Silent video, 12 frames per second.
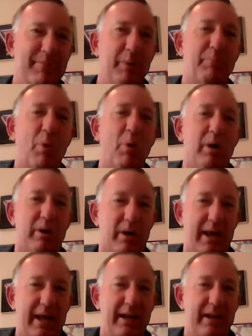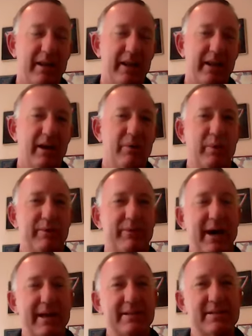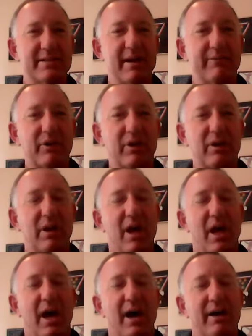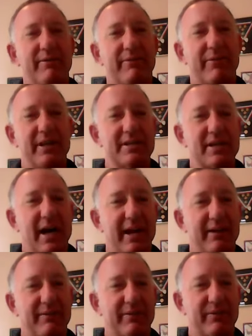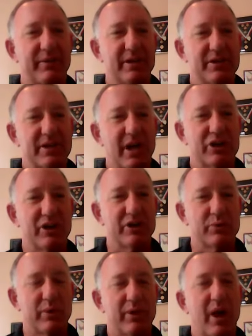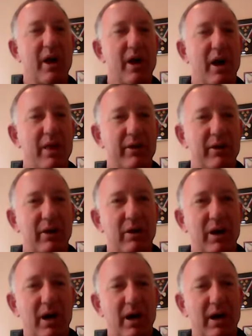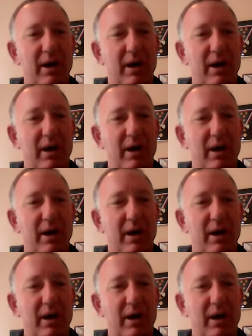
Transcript: important. And we've had several of these kind of discussions with other